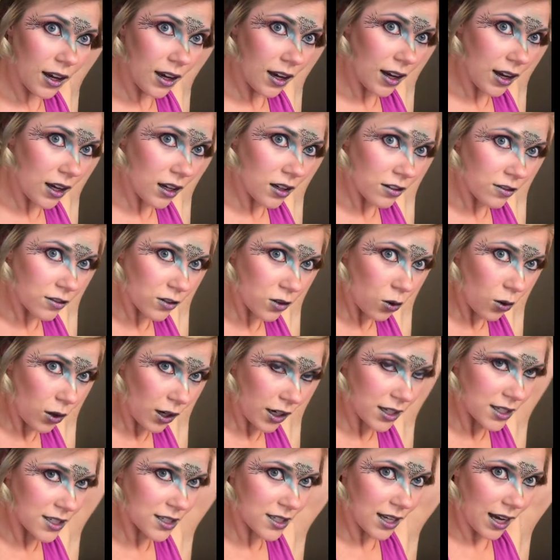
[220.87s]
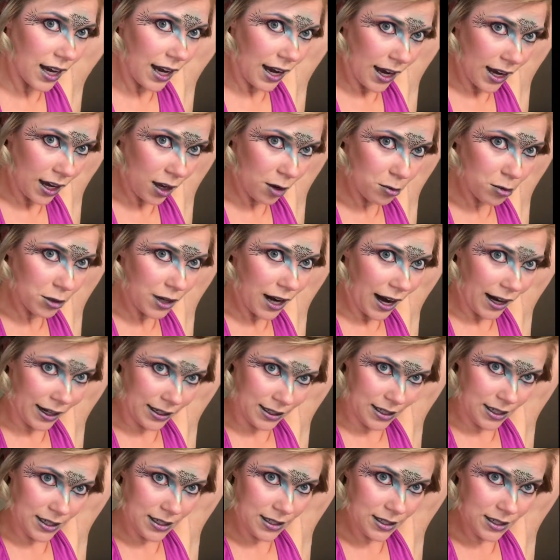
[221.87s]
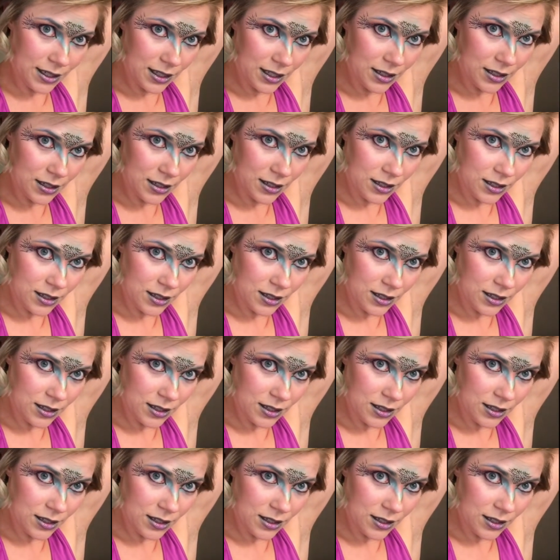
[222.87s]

And of course, like, practice.